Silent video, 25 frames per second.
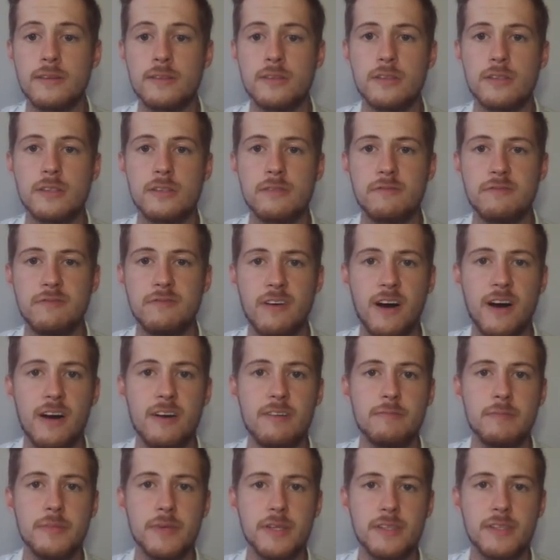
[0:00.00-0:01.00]
so it's
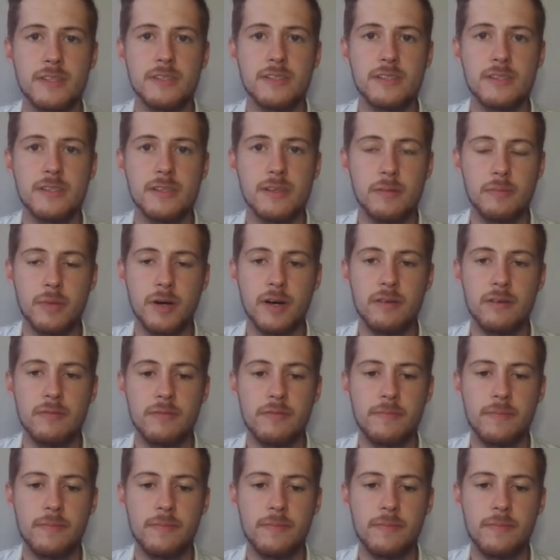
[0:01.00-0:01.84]
5 meters above.